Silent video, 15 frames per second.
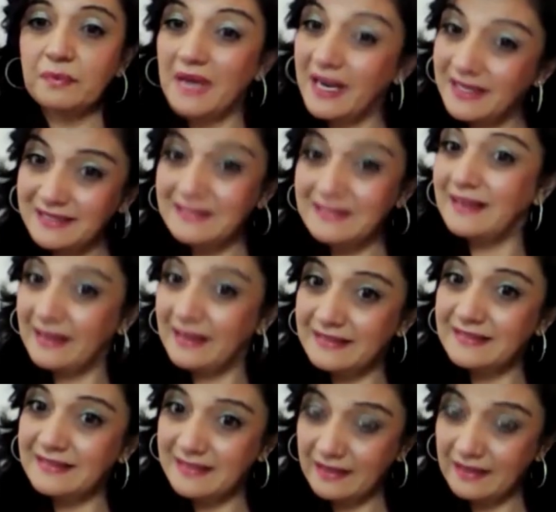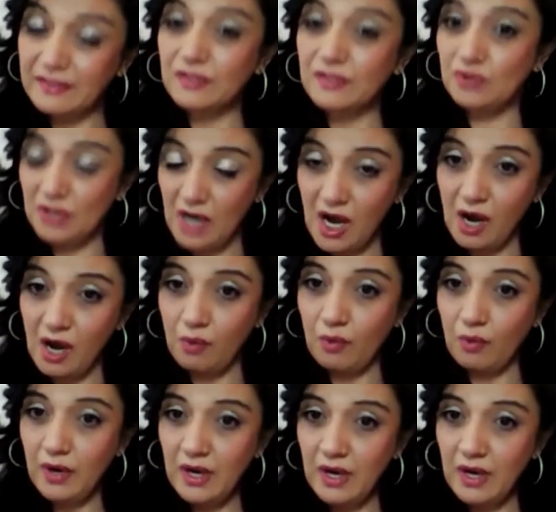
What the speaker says: 1997 to now?